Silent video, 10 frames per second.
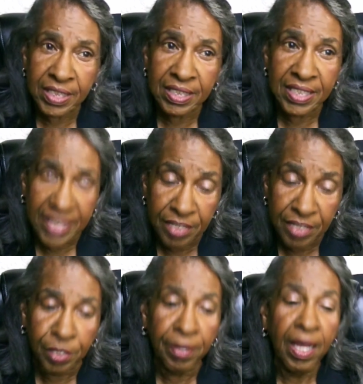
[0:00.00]
Center
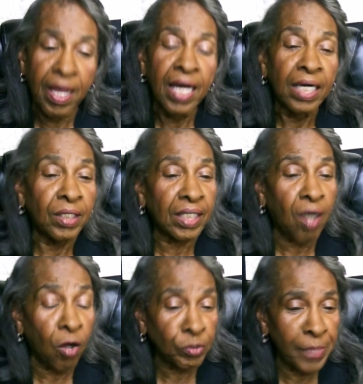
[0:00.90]
called
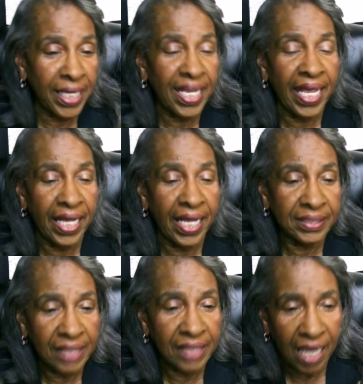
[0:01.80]
me in
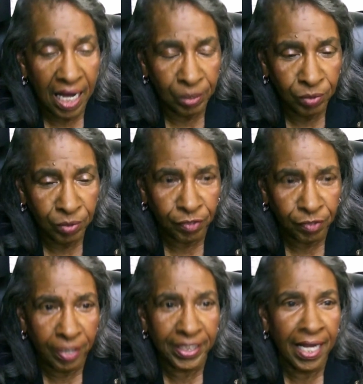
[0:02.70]
Hollywood,
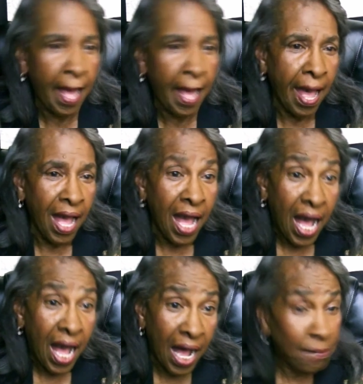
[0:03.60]
Florida. I
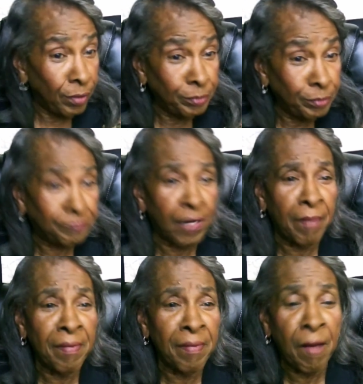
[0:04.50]
moved from
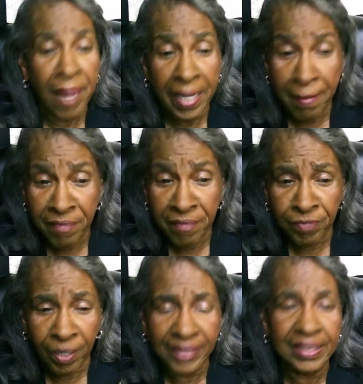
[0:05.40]
Miami,
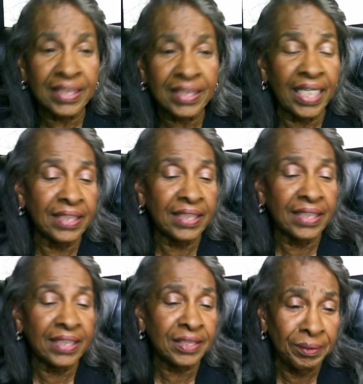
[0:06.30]
Florida into
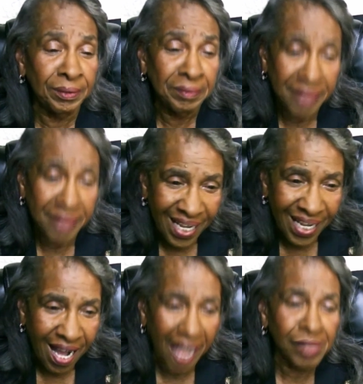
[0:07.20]

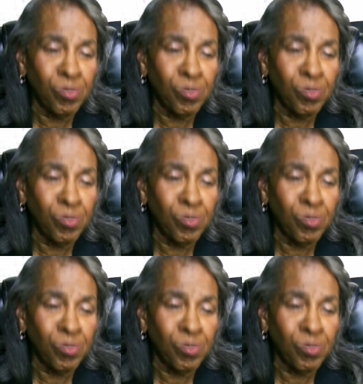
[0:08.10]
Hollywood,